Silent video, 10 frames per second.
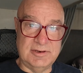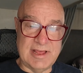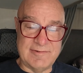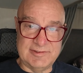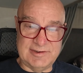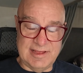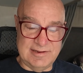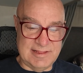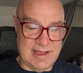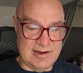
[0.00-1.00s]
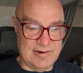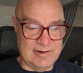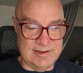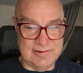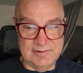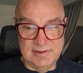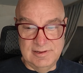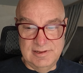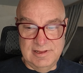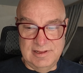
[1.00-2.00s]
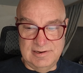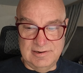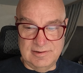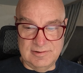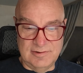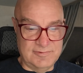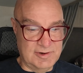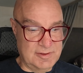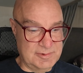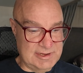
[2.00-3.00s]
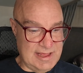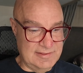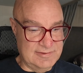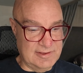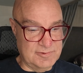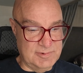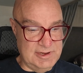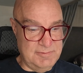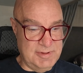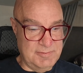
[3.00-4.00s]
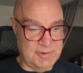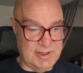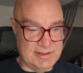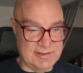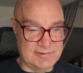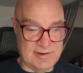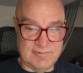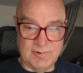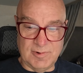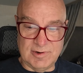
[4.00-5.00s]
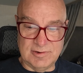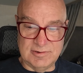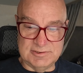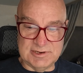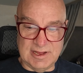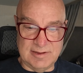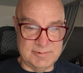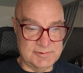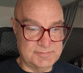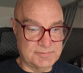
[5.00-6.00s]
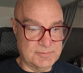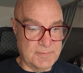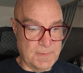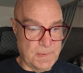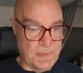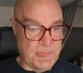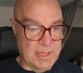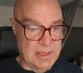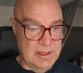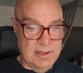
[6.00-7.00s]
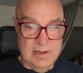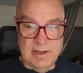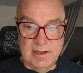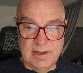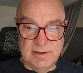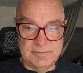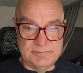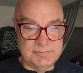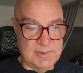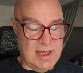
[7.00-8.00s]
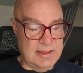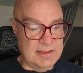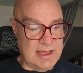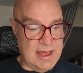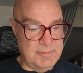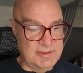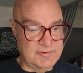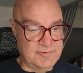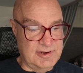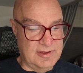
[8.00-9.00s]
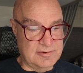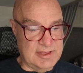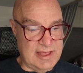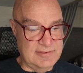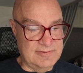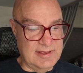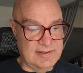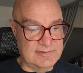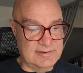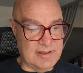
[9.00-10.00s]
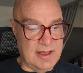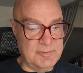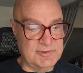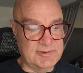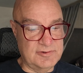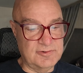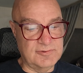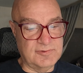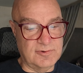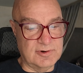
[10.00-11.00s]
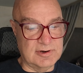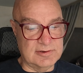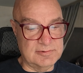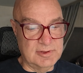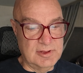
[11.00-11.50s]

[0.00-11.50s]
devastated that area, and good for him. And Ken says, we need people like this everywhere. Good job. On the comments video, Ken says, I'm in Central Florida